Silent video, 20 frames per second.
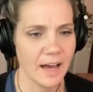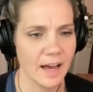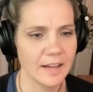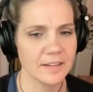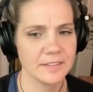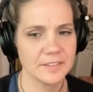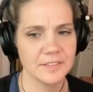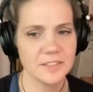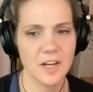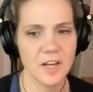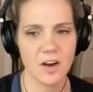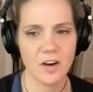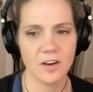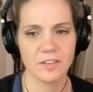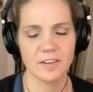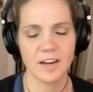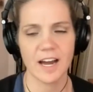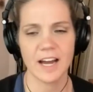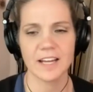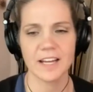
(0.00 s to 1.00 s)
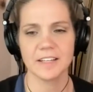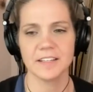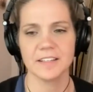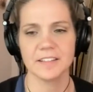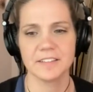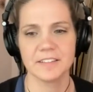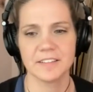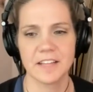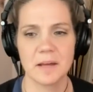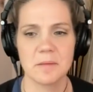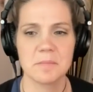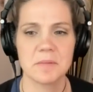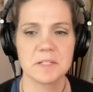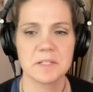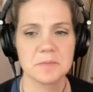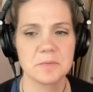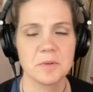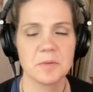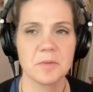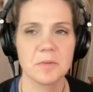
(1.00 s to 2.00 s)
yeah. No, I. That
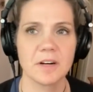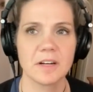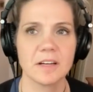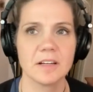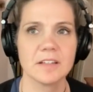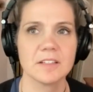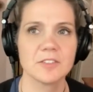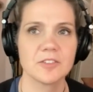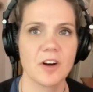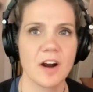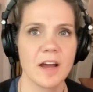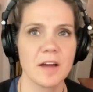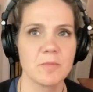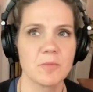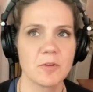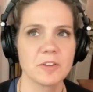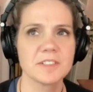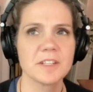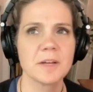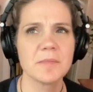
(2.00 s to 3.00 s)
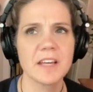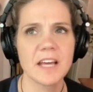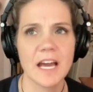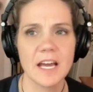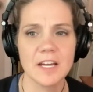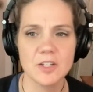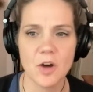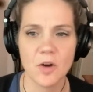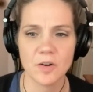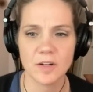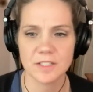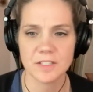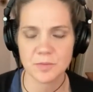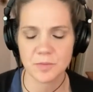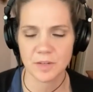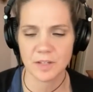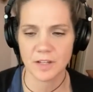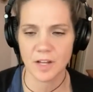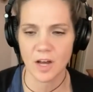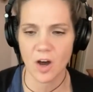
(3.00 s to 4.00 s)
makes me want to try it more. Something I noticed
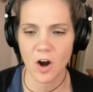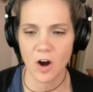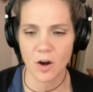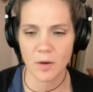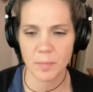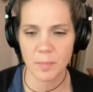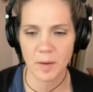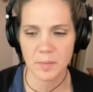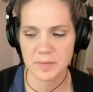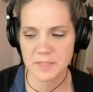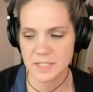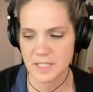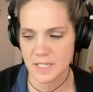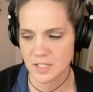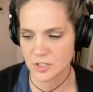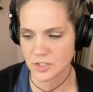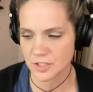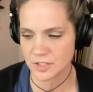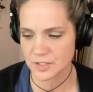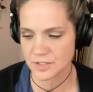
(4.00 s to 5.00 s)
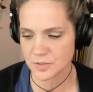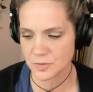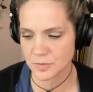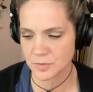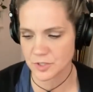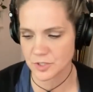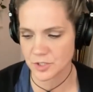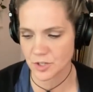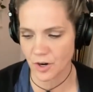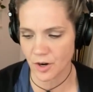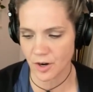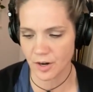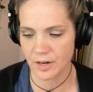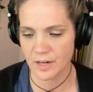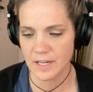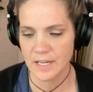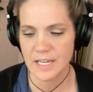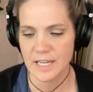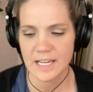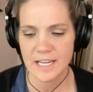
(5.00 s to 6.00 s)
when the heart palpitations would start
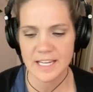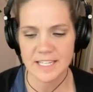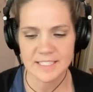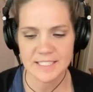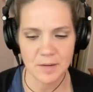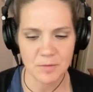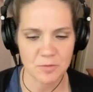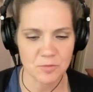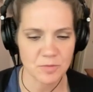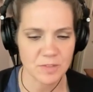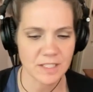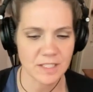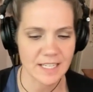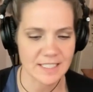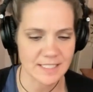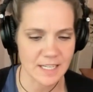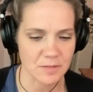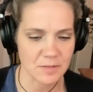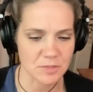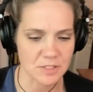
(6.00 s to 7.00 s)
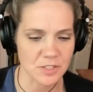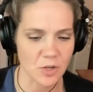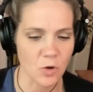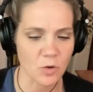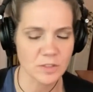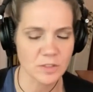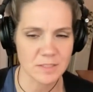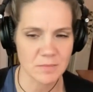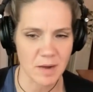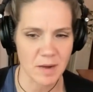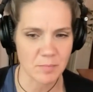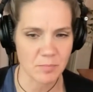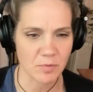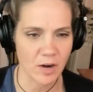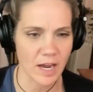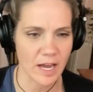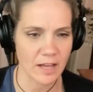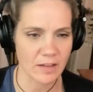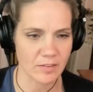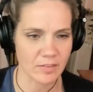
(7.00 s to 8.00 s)
is I would realize I was holding my
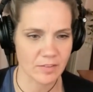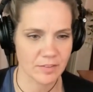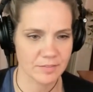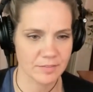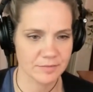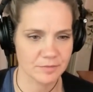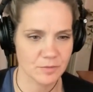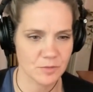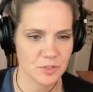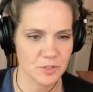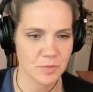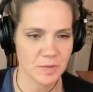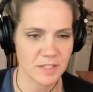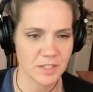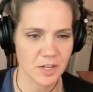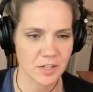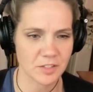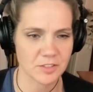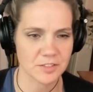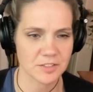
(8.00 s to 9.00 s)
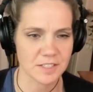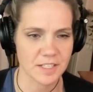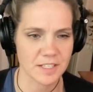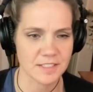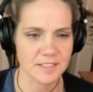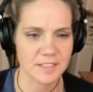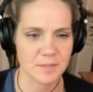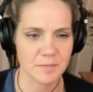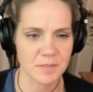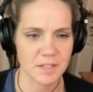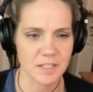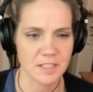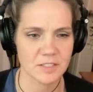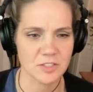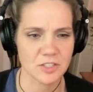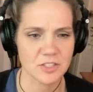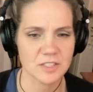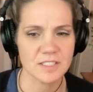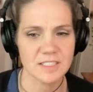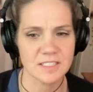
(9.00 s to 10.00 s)
breath which my doctor said is something
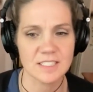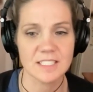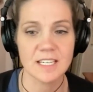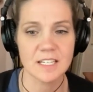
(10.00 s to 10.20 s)
she sees